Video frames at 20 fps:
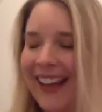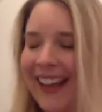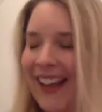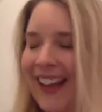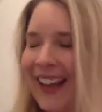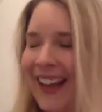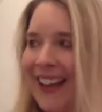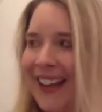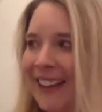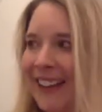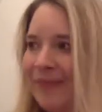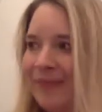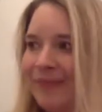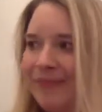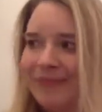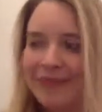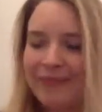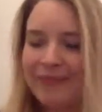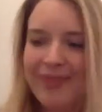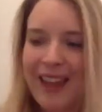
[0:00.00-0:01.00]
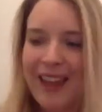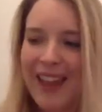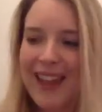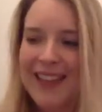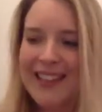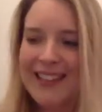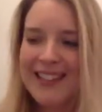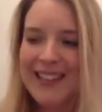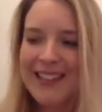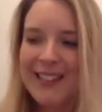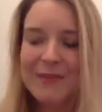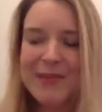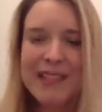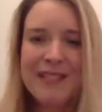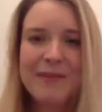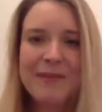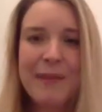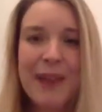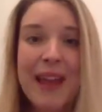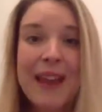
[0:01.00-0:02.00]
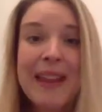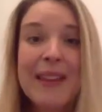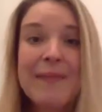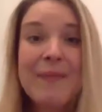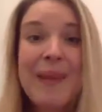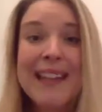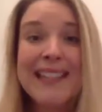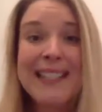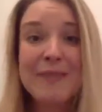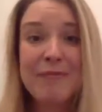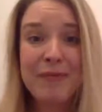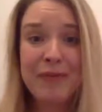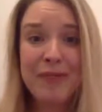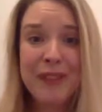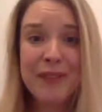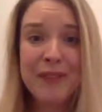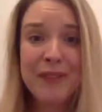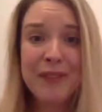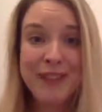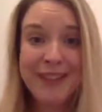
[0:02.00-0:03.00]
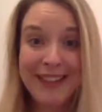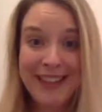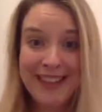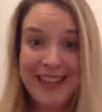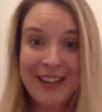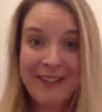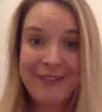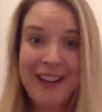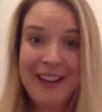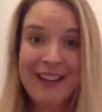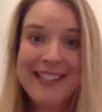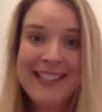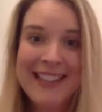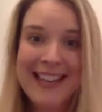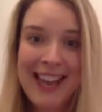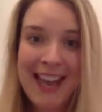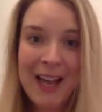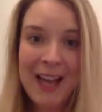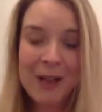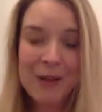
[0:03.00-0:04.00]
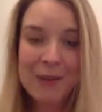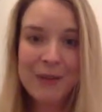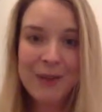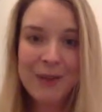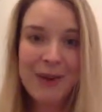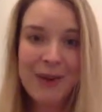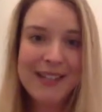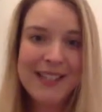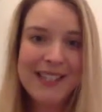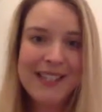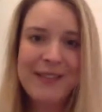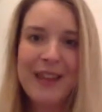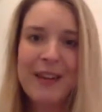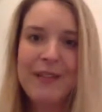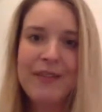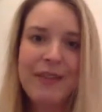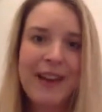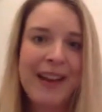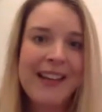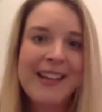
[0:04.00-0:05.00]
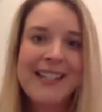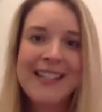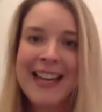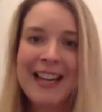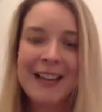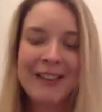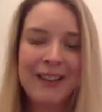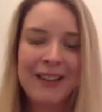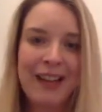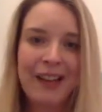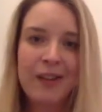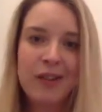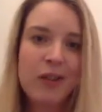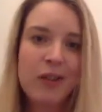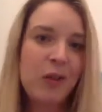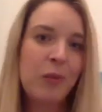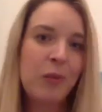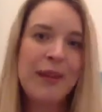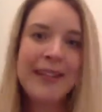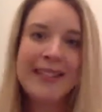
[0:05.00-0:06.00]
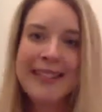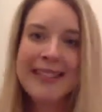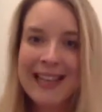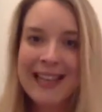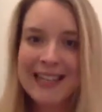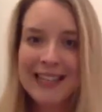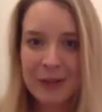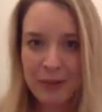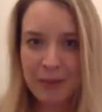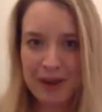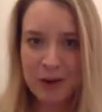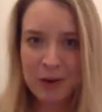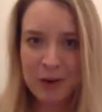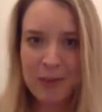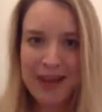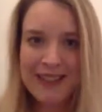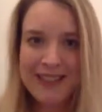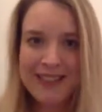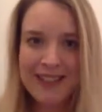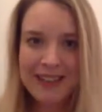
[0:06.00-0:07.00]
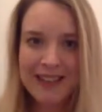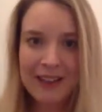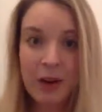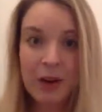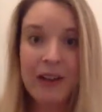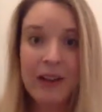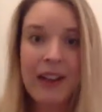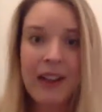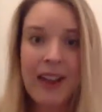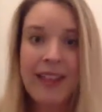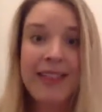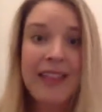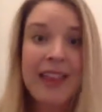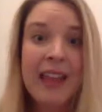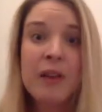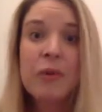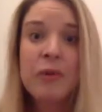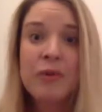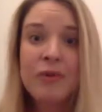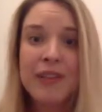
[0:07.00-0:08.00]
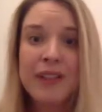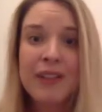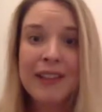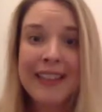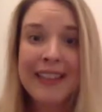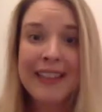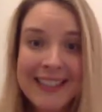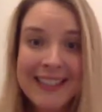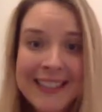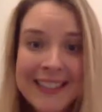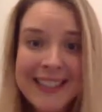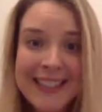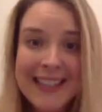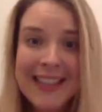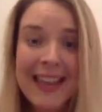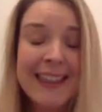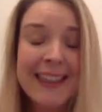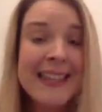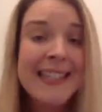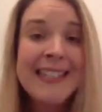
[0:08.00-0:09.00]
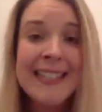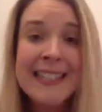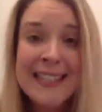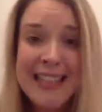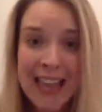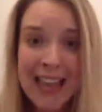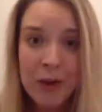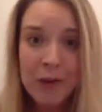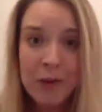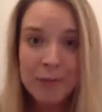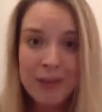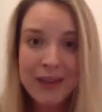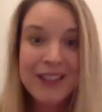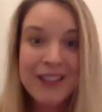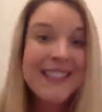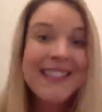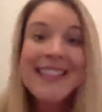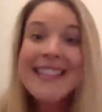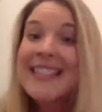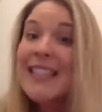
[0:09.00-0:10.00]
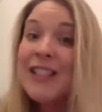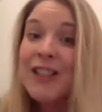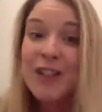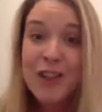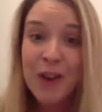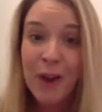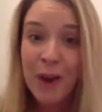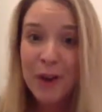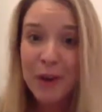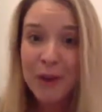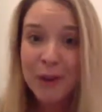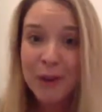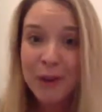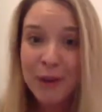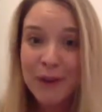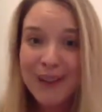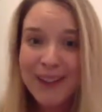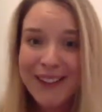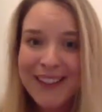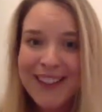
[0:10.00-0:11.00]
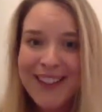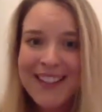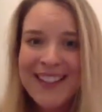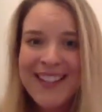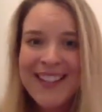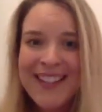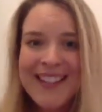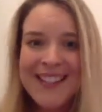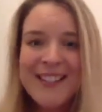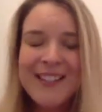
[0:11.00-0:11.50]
And it makes them feel good that they've actually helped. Whereas if they find out like 2 weeks later when you're better, going, and they will feel guilty that they didn't help because they didn't know. Yeah.